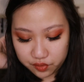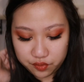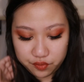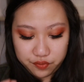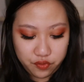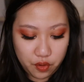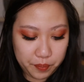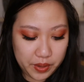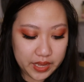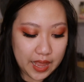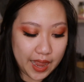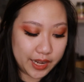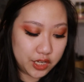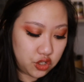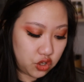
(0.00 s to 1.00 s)
For me,
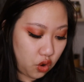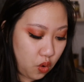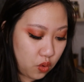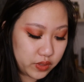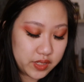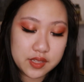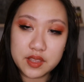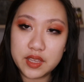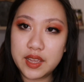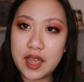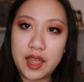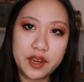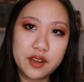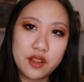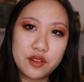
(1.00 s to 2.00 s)
I chose the
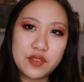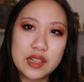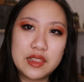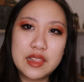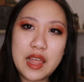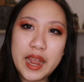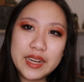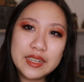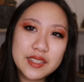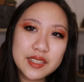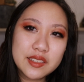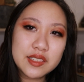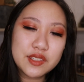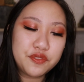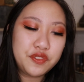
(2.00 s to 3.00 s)
kind of
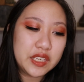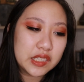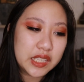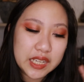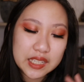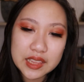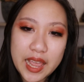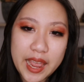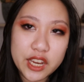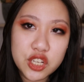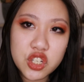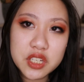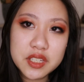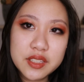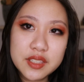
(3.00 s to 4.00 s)
lightest feeling
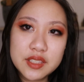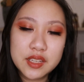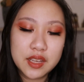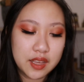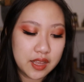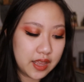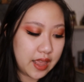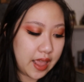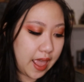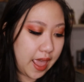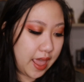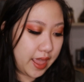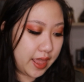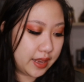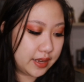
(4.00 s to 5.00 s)
lashes
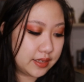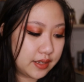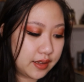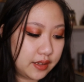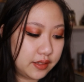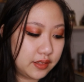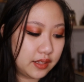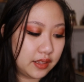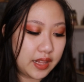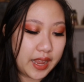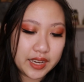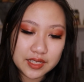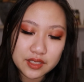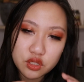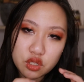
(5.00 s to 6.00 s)
and the
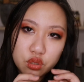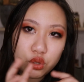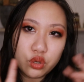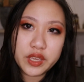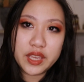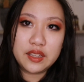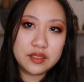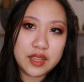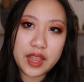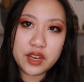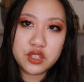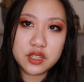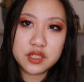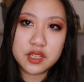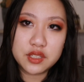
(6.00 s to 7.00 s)
lightest looking
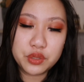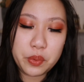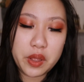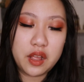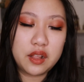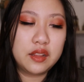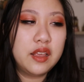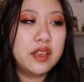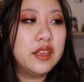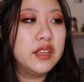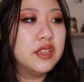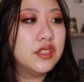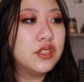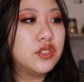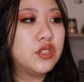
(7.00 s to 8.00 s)
lashes as well.
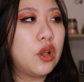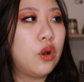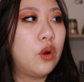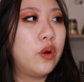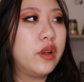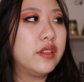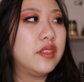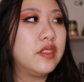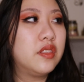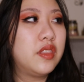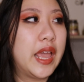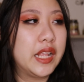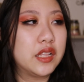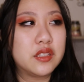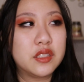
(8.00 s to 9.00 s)
So
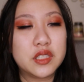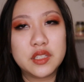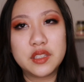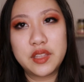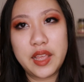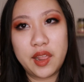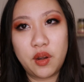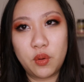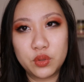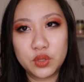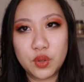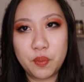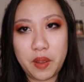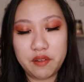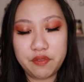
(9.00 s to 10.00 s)
that
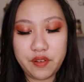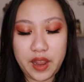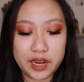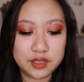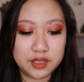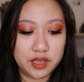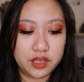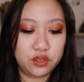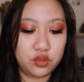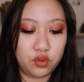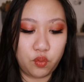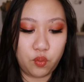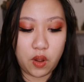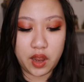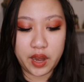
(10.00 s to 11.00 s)
also might factor
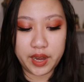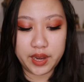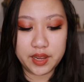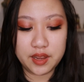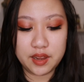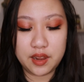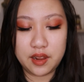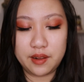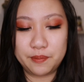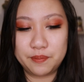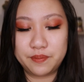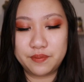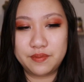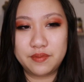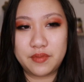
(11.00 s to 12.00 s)
into
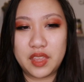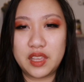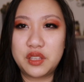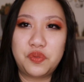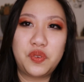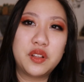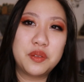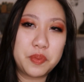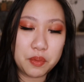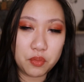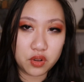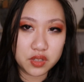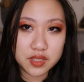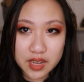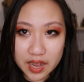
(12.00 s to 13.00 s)
why these feel a bit
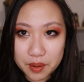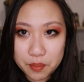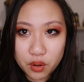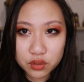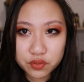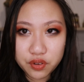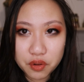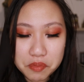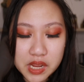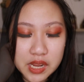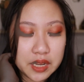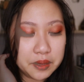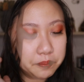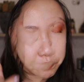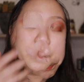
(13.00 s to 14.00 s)
more stable for
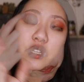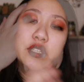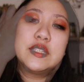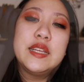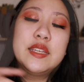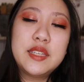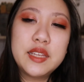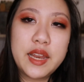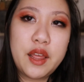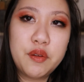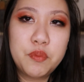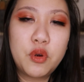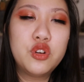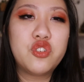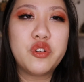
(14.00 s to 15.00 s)
me, because they did
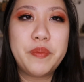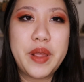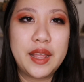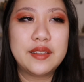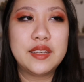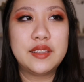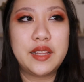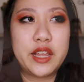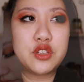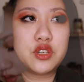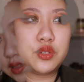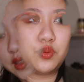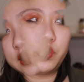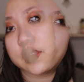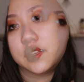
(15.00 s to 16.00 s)
have more dramatic
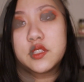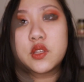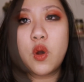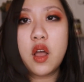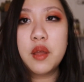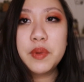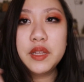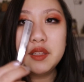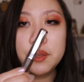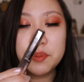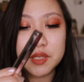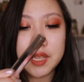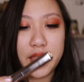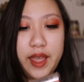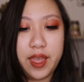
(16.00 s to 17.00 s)
lashes. So on my
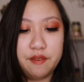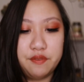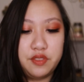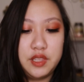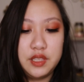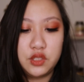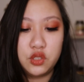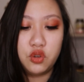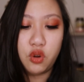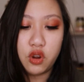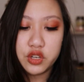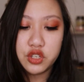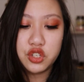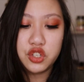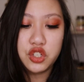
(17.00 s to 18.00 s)
lips, I have this
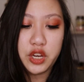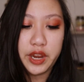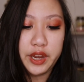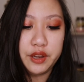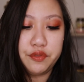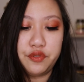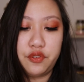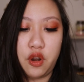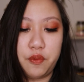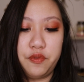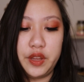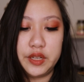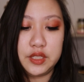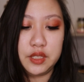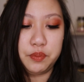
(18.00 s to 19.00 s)
gorgeous shade from
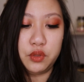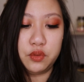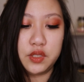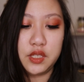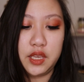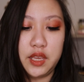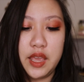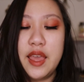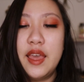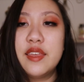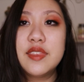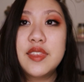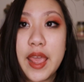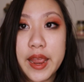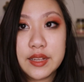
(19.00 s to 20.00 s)
Fenty Beauty.
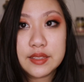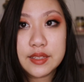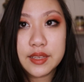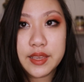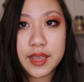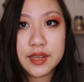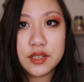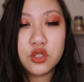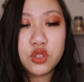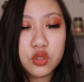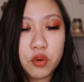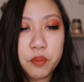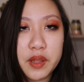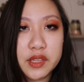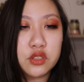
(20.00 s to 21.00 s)
Thanks again
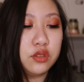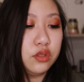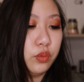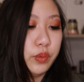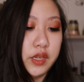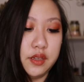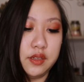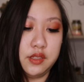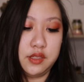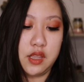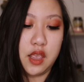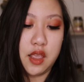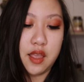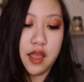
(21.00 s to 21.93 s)
so much, Louise.